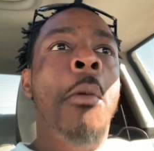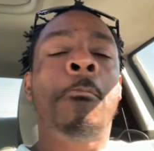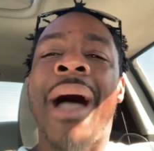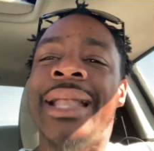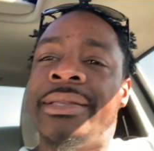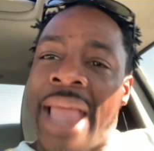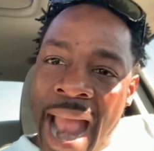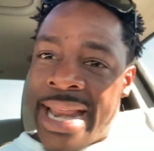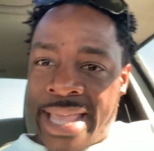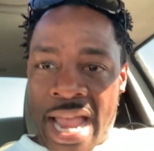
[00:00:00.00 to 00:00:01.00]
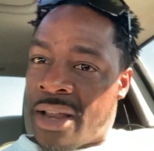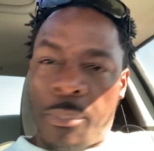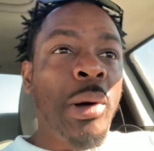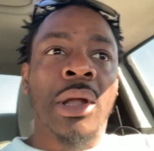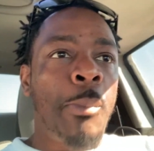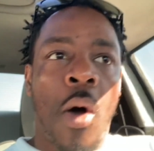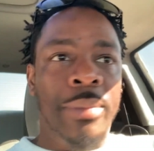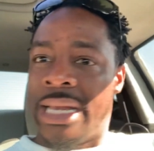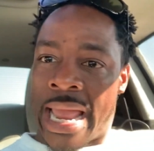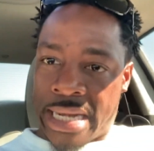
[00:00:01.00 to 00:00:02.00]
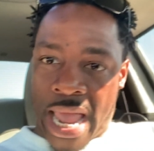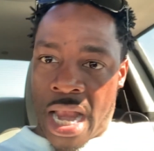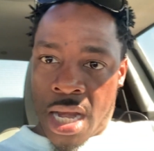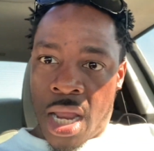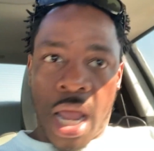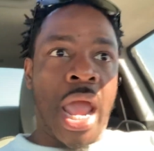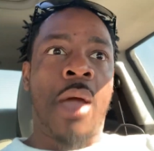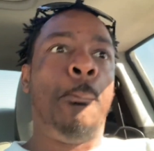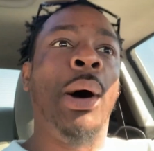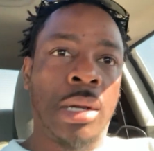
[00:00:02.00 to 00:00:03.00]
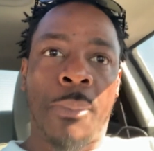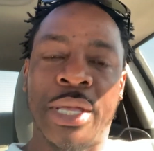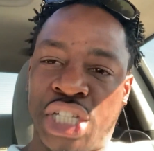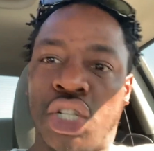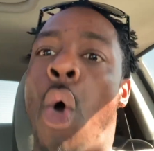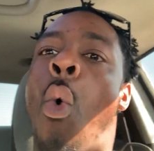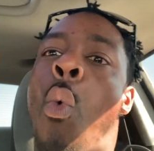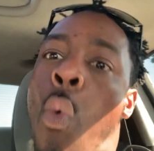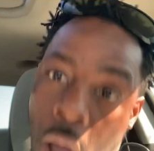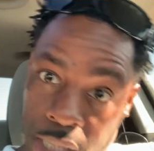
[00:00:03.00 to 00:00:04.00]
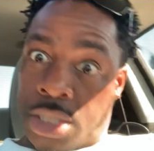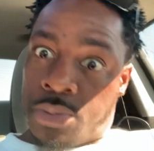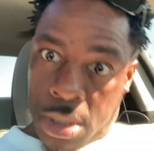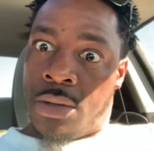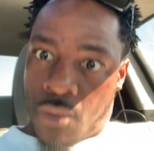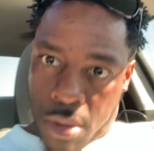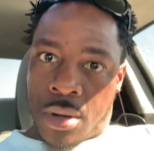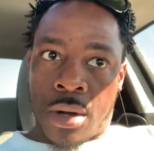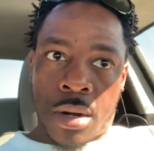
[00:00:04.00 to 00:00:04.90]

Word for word: My daddy can't pull up on me like that and pull up and just watch me work.